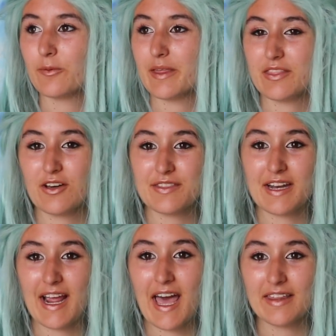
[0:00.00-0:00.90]
They thought
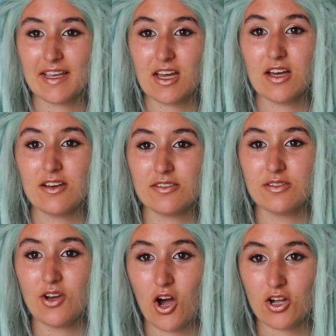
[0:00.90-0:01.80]
that I had like a
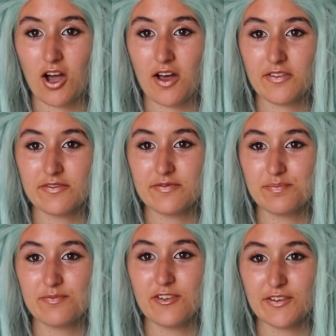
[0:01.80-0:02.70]
knockoff
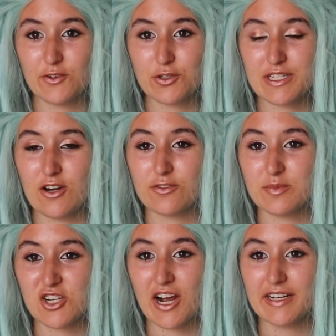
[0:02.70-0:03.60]
FINFOLK tail
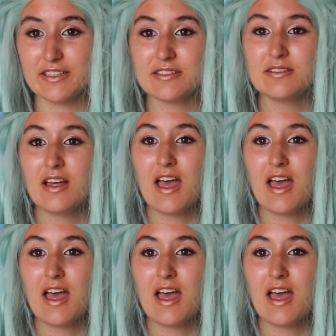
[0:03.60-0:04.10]
from China,